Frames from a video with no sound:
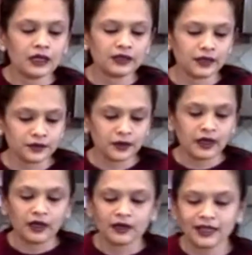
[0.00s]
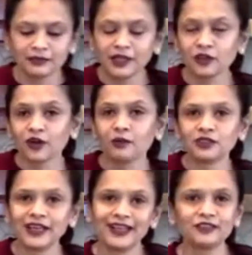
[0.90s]
Now let me talk about
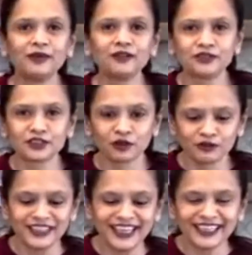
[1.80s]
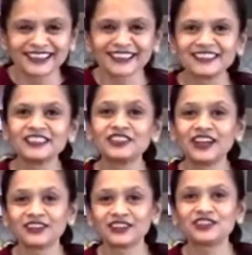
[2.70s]
the health benefits of dates, since they
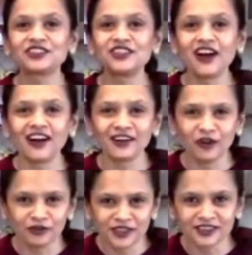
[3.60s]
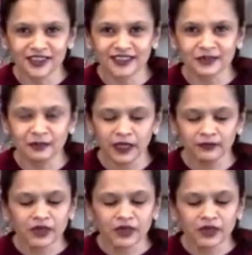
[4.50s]
are the star of this recipe.